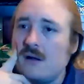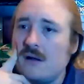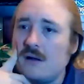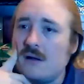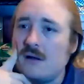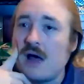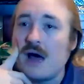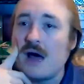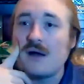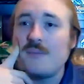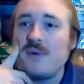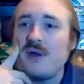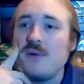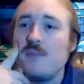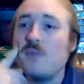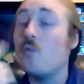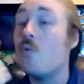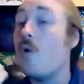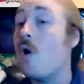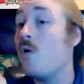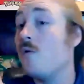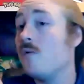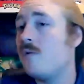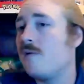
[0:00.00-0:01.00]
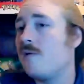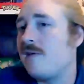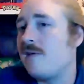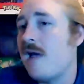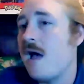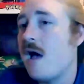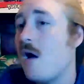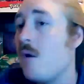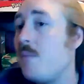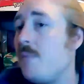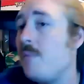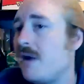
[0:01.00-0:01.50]
A lot of people won't
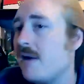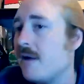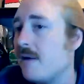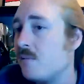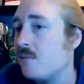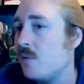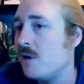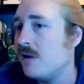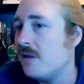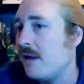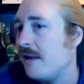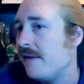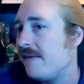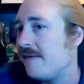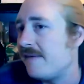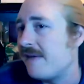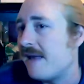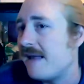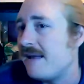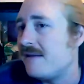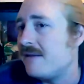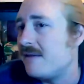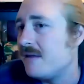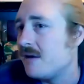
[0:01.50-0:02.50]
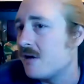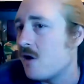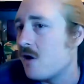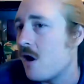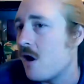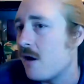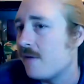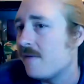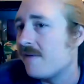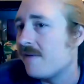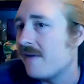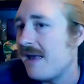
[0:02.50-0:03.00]
sell because when they sent the
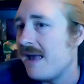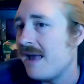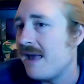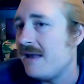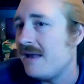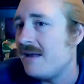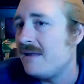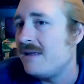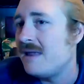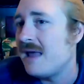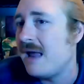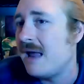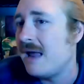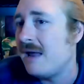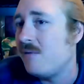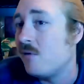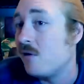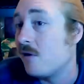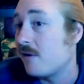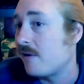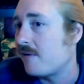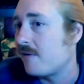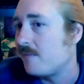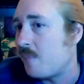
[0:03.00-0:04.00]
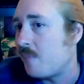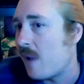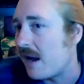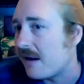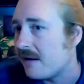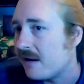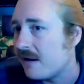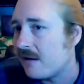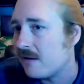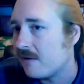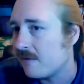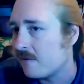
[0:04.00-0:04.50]
cards in, they were
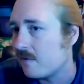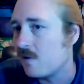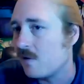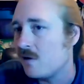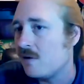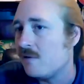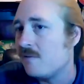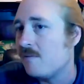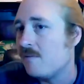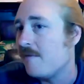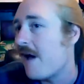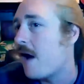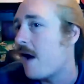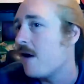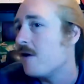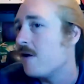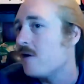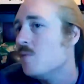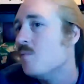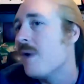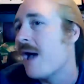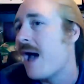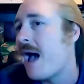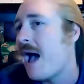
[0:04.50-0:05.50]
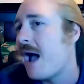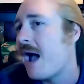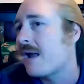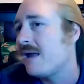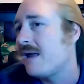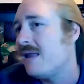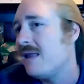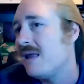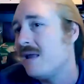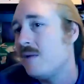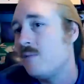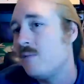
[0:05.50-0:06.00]
expecting a certain value back.
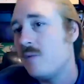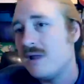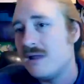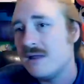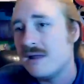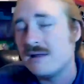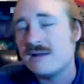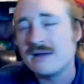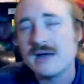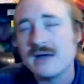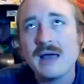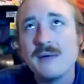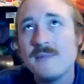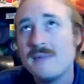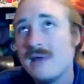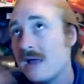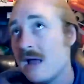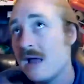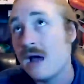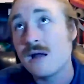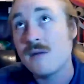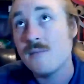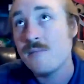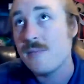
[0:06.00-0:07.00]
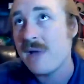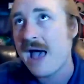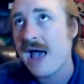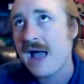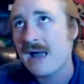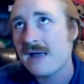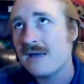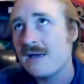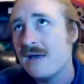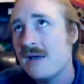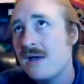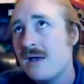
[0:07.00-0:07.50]
And then when the time they got them
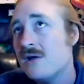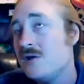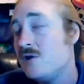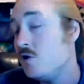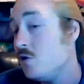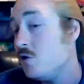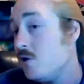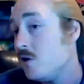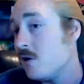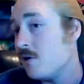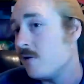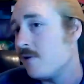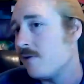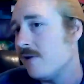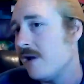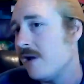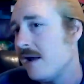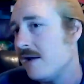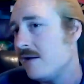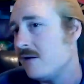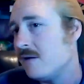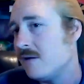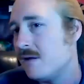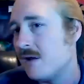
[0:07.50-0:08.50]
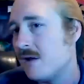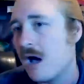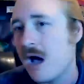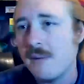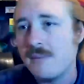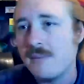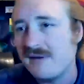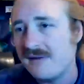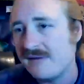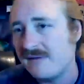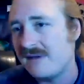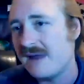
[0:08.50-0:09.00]
back 2 years later, the
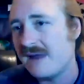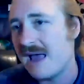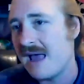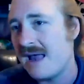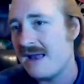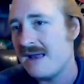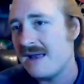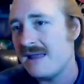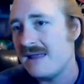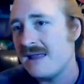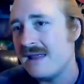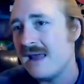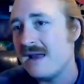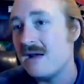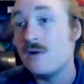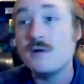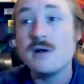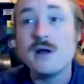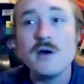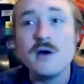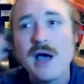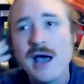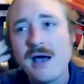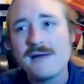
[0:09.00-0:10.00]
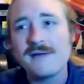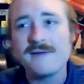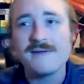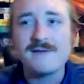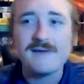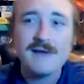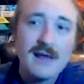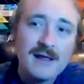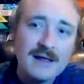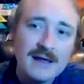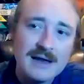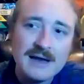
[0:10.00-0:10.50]
hobby's dead and they don't know how to
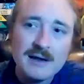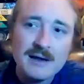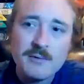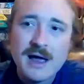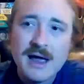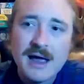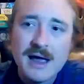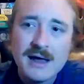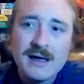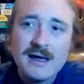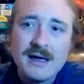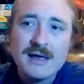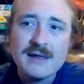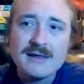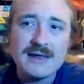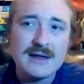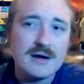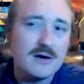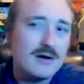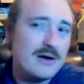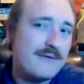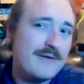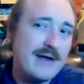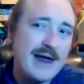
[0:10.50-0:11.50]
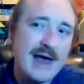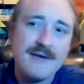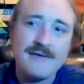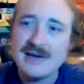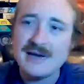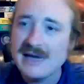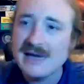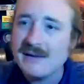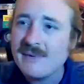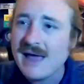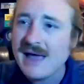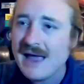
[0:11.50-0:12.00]
sell anyway. They don't even have an
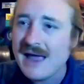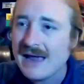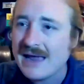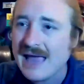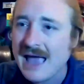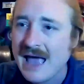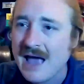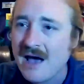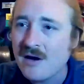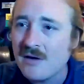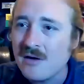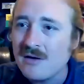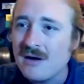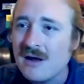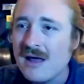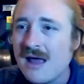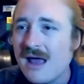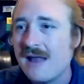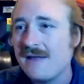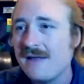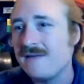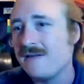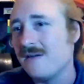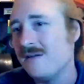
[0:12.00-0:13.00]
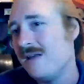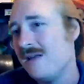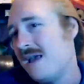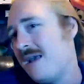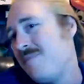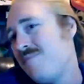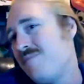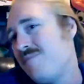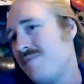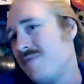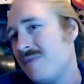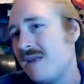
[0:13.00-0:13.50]
eBay account. And so
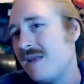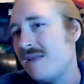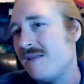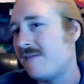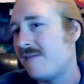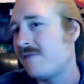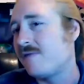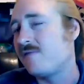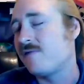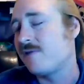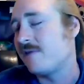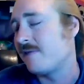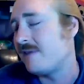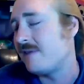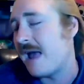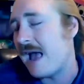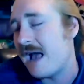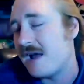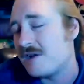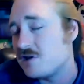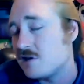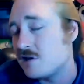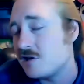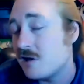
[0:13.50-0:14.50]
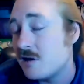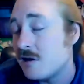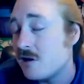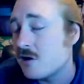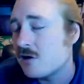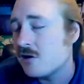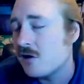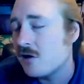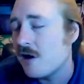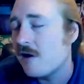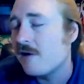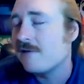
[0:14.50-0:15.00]
that they just stash it in their
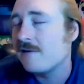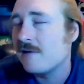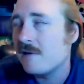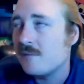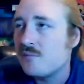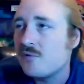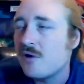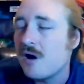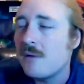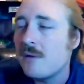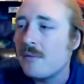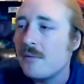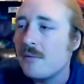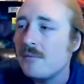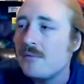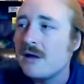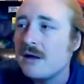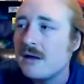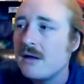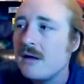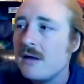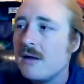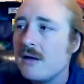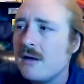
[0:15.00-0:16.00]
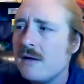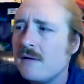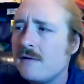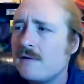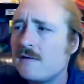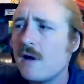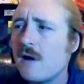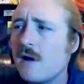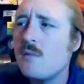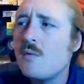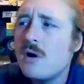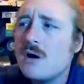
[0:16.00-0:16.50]
closet probably.
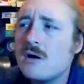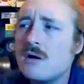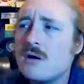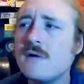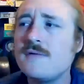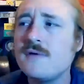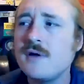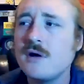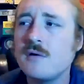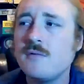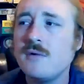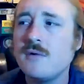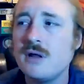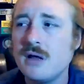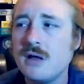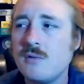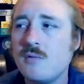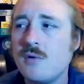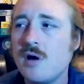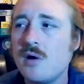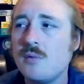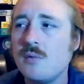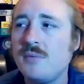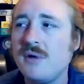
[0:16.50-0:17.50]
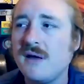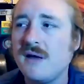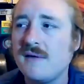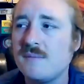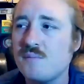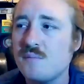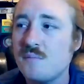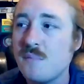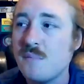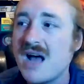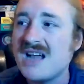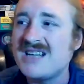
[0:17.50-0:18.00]
So I wonder if there really will be as
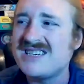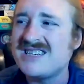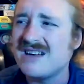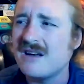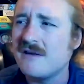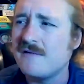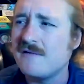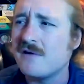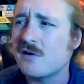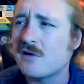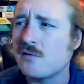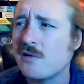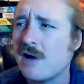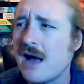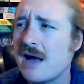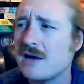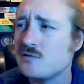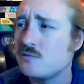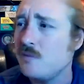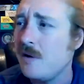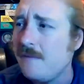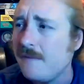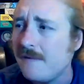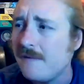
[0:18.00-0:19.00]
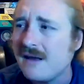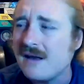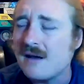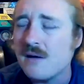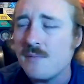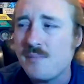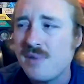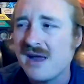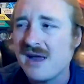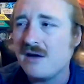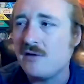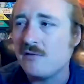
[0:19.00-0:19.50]
much of a crash. We've seen a
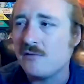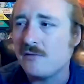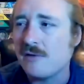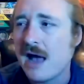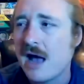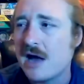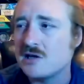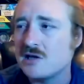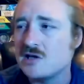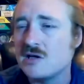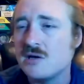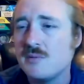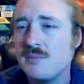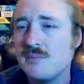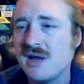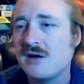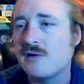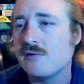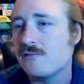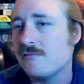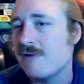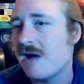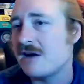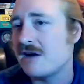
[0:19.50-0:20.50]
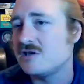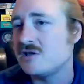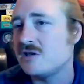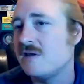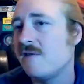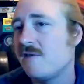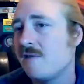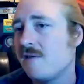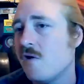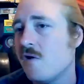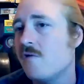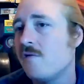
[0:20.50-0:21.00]
big crash and a big
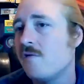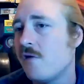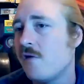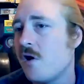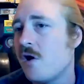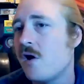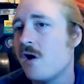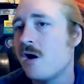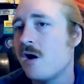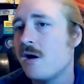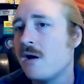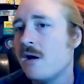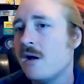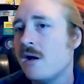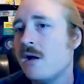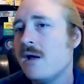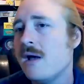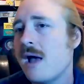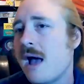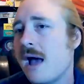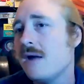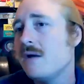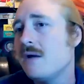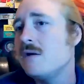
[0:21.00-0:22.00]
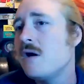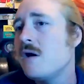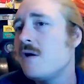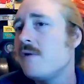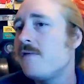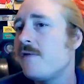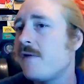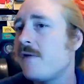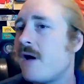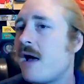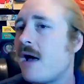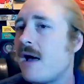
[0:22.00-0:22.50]
correction so far. I don't know
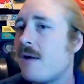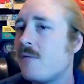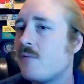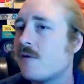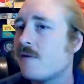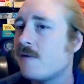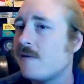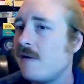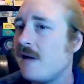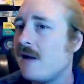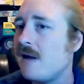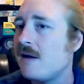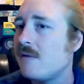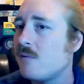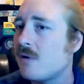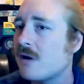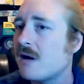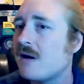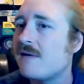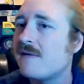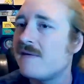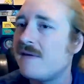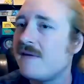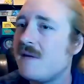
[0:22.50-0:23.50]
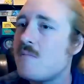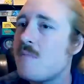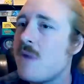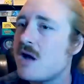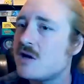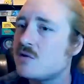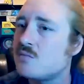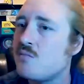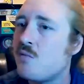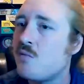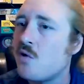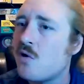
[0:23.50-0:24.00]
if we're going to see
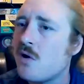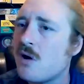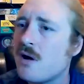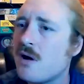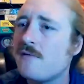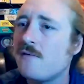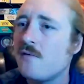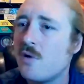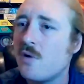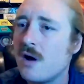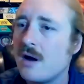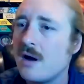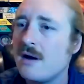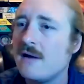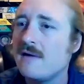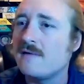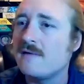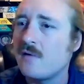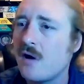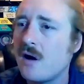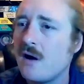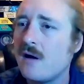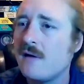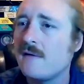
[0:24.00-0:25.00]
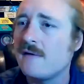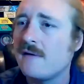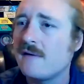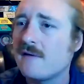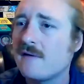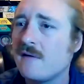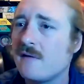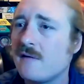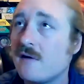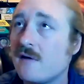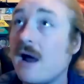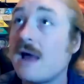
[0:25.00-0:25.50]
much more of one as far as it's
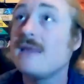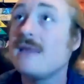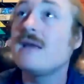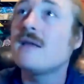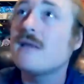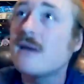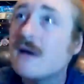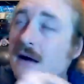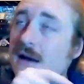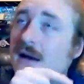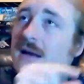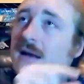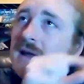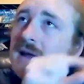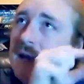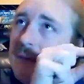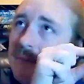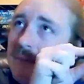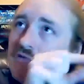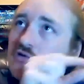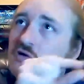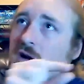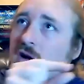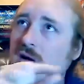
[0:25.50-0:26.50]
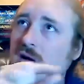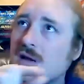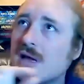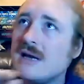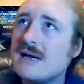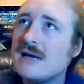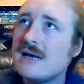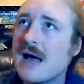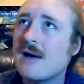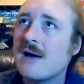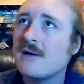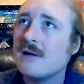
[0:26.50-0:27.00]
concerned. I think they're going to keep
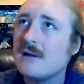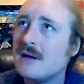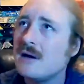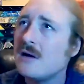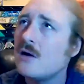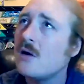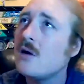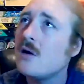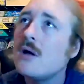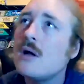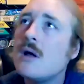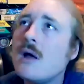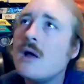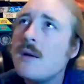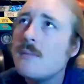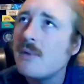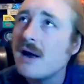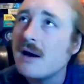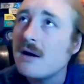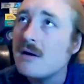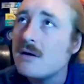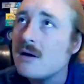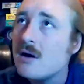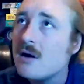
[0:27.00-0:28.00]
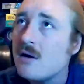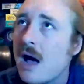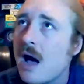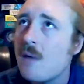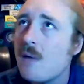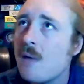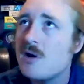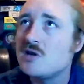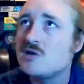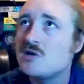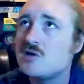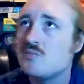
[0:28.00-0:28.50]
trickling down a little, but I don't know how
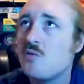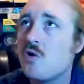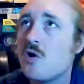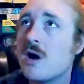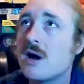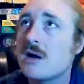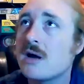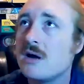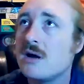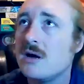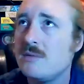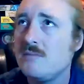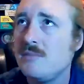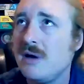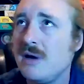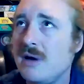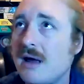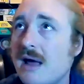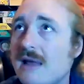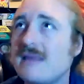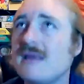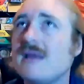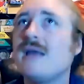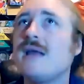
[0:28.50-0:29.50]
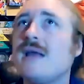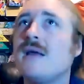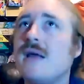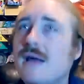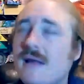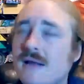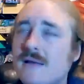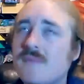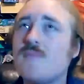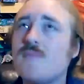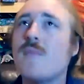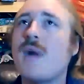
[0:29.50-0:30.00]
much more it could be. I think
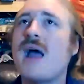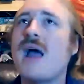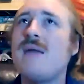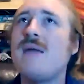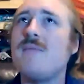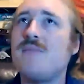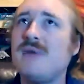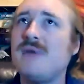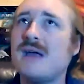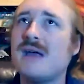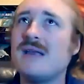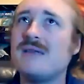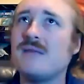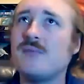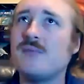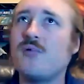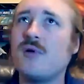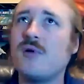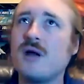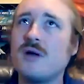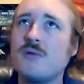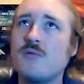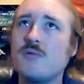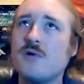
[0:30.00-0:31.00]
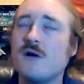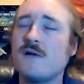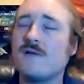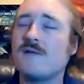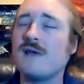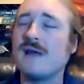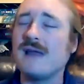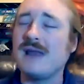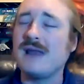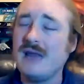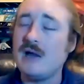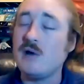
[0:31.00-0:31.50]
it might be at the point where it's
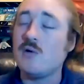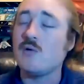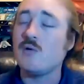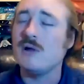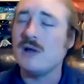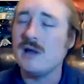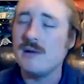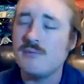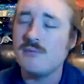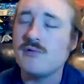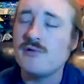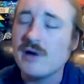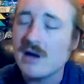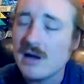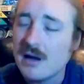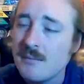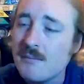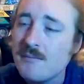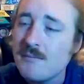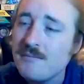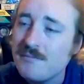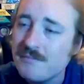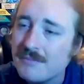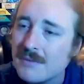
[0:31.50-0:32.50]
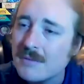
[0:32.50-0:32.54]
like equilibrium.